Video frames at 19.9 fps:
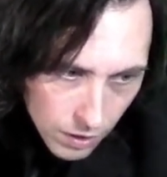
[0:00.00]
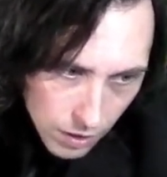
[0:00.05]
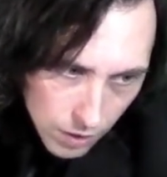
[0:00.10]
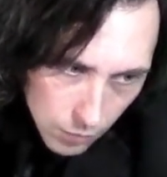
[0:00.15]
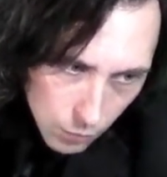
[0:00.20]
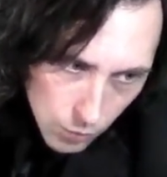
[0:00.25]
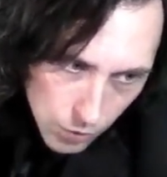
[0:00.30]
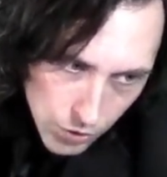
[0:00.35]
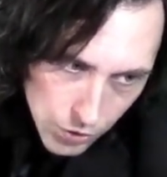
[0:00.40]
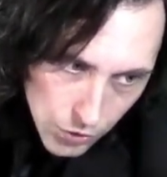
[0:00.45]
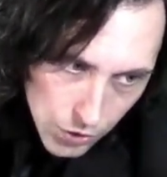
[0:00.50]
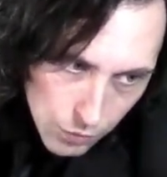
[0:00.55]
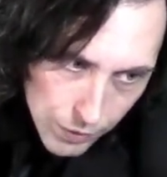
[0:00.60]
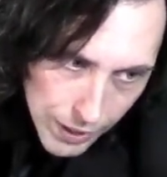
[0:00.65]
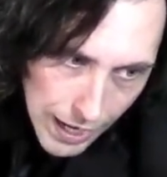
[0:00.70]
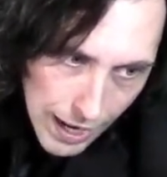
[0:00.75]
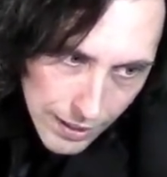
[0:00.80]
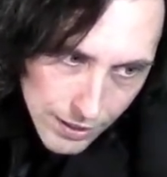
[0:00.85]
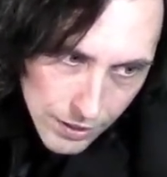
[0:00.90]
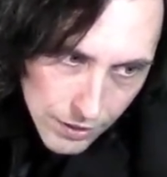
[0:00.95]
We'll do the
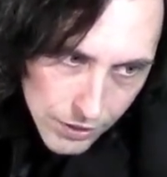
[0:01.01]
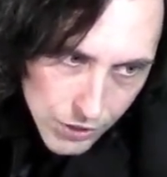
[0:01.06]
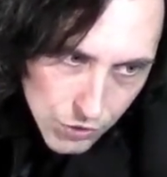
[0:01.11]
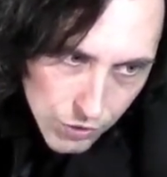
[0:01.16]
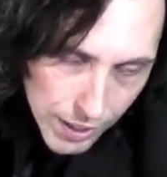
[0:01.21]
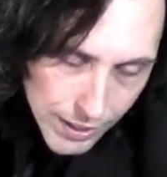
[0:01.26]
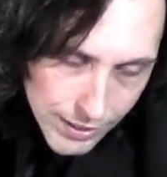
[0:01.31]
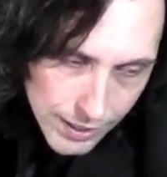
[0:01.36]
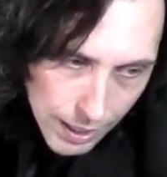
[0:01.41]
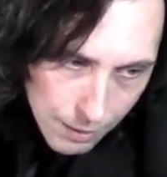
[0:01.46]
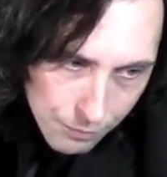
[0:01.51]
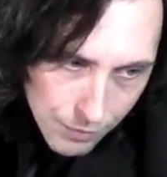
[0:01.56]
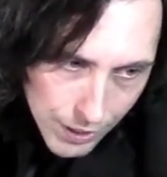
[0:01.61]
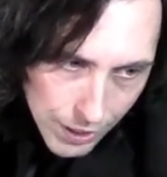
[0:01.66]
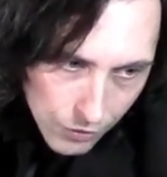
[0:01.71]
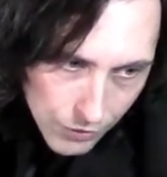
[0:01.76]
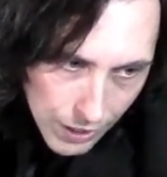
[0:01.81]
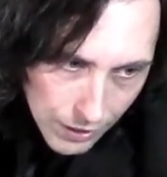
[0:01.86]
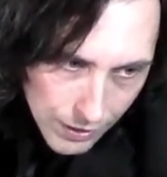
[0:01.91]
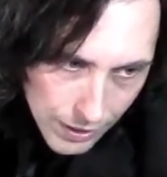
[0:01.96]
react to the Strike Time video
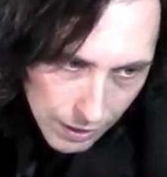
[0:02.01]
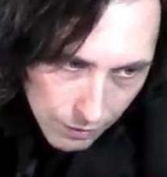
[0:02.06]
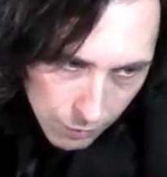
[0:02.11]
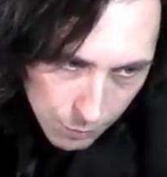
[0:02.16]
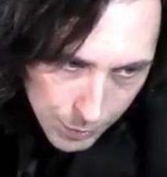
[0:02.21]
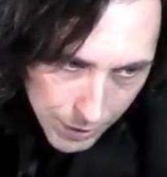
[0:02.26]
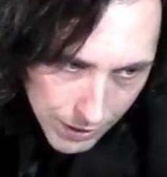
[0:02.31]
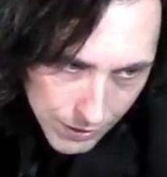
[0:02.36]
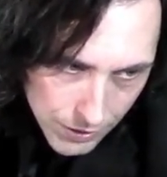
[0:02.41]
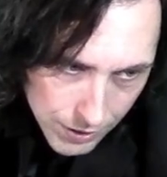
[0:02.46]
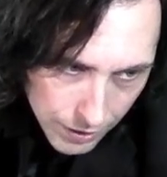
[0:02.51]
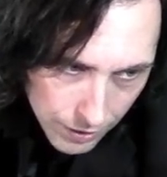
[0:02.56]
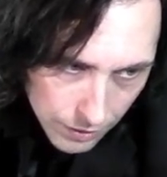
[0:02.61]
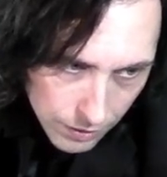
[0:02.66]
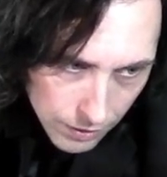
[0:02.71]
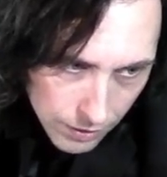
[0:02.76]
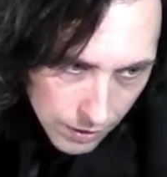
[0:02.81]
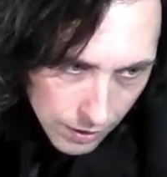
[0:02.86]
now that everybody's here.